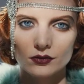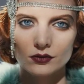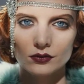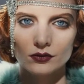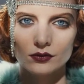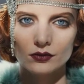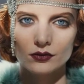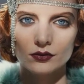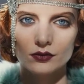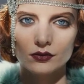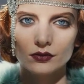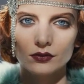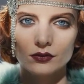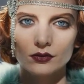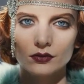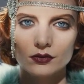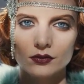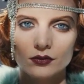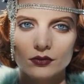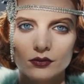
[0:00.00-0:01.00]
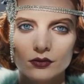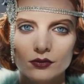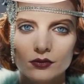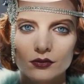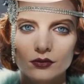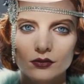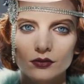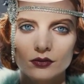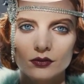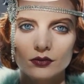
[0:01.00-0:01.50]

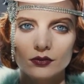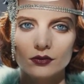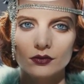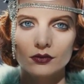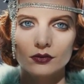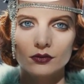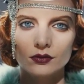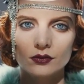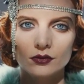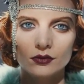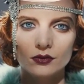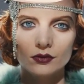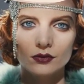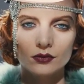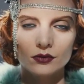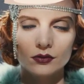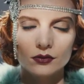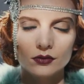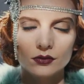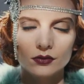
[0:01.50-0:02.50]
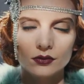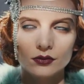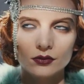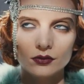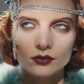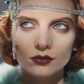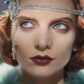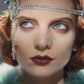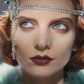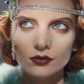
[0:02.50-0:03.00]

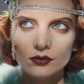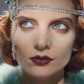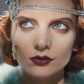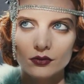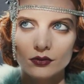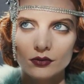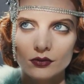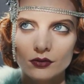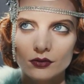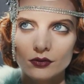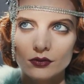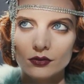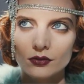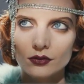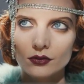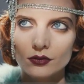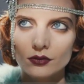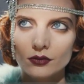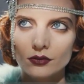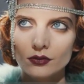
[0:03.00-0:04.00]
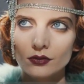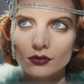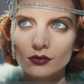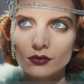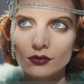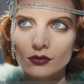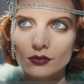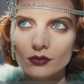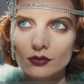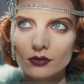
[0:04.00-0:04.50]

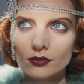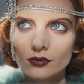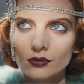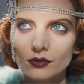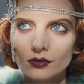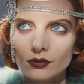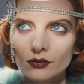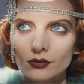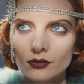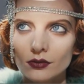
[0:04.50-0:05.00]
Nothing is said.